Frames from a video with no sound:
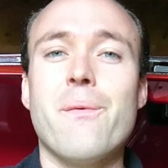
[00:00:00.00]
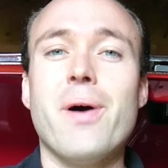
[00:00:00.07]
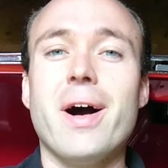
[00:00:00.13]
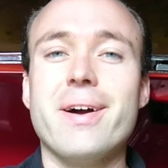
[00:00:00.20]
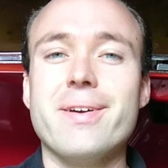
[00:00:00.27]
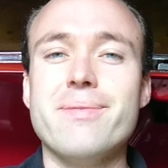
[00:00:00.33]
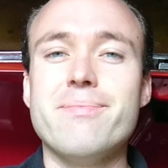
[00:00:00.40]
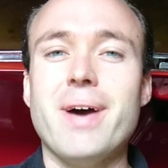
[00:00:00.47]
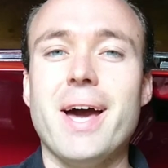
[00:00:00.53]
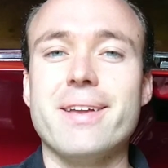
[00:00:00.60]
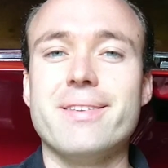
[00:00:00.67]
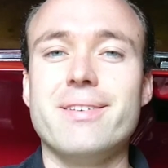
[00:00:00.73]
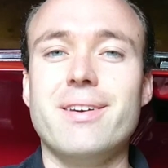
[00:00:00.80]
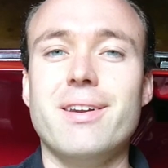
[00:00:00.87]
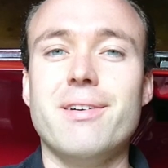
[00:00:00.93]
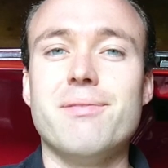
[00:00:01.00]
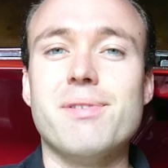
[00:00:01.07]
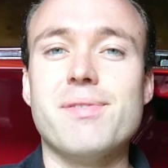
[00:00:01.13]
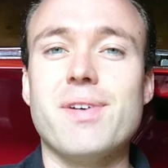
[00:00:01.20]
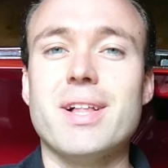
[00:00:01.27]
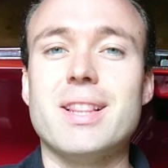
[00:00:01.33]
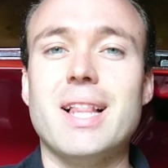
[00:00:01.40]
Welcome back to Living
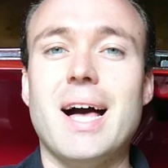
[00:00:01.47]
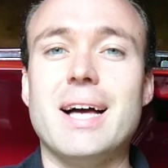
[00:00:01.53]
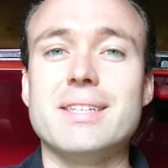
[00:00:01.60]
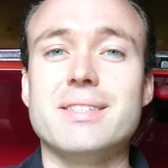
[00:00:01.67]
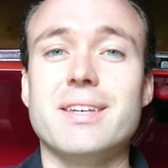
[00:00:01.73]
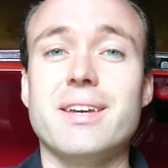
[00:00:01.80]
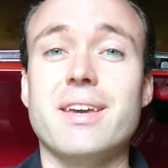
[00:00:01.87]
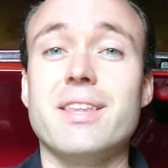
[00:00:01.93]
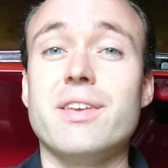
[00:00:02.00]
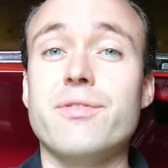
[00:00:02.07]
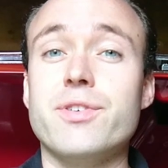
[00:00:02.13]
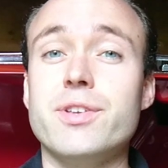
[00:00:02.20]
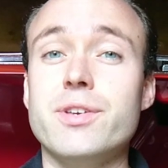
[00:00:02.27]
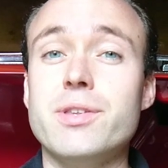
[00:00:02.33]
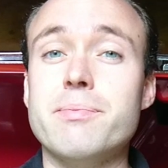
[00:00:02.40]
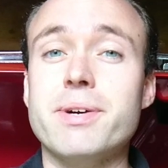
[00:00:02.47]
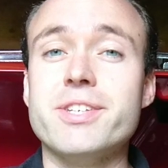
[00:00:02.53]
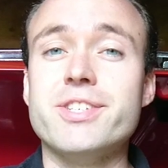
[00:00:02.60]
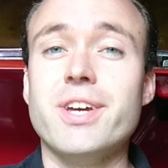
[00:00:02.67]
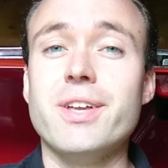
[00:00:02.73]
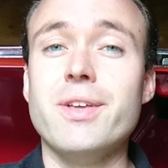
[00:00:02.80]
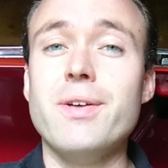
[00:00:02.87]
with a Classic, and if you're new to my
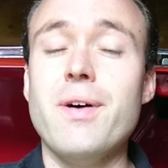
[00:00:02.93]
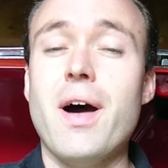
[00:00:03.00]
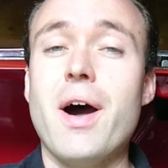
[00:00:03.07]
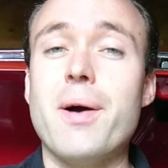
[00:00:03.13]
channel,